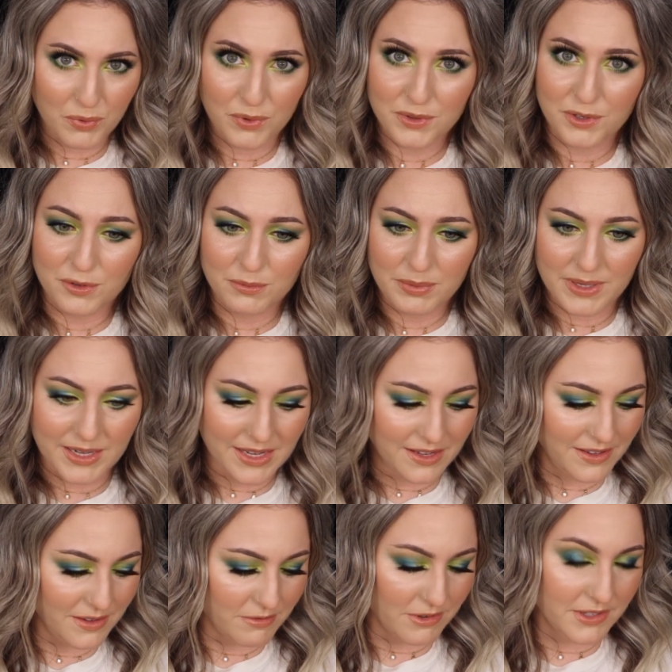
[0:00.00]
poor little bunny,
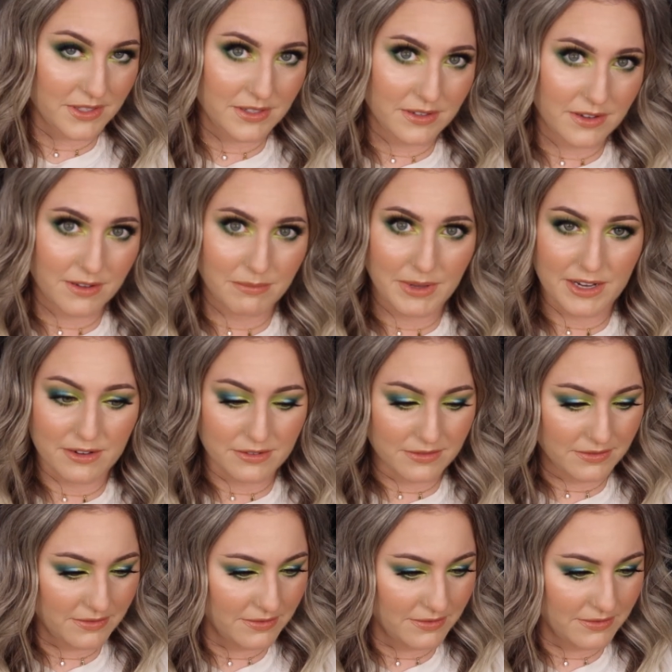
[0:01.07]
he wants to come out.